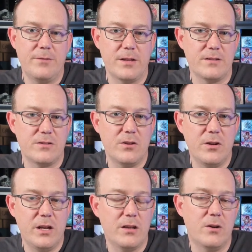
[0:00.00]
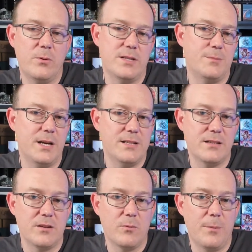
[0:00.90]
Faithless Looting, always
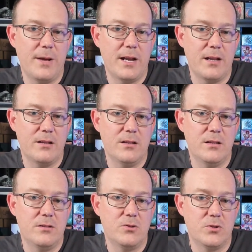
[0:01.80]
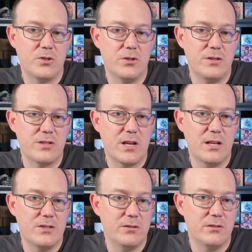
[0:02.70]
amazing. 1 mana, draw 2,
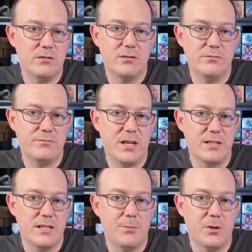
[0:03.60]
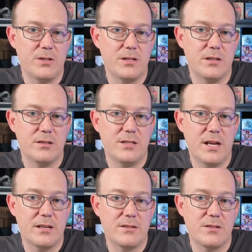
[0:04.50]
discard 2. Get deeper into your
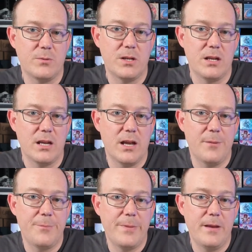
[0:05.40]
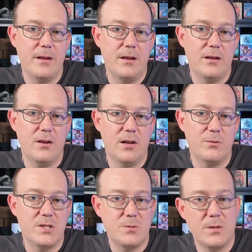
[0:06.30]
deck, see what you can get.
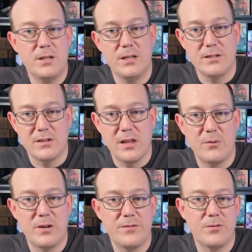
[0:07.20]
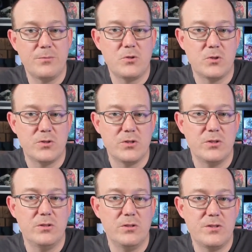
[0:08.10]
Night Whisper, here's another one of them. Draw
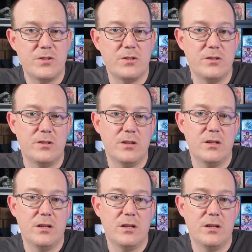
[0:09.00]
2, lose 2.